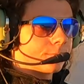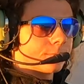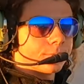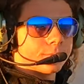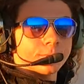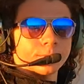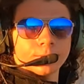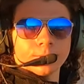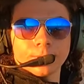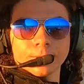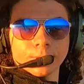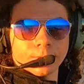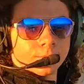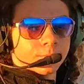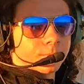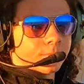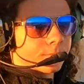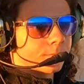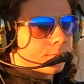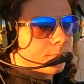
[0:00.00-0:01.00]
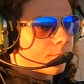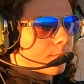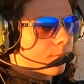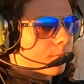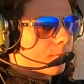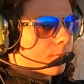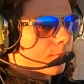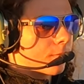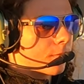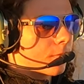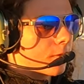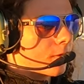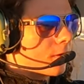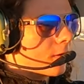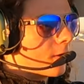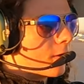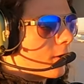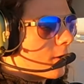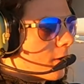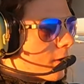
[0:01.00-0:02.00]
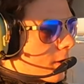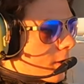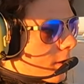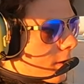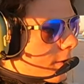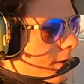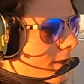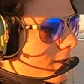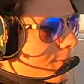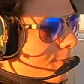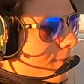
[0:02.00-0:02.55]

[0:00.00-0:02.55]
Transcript: 6, say again your call sign request. That's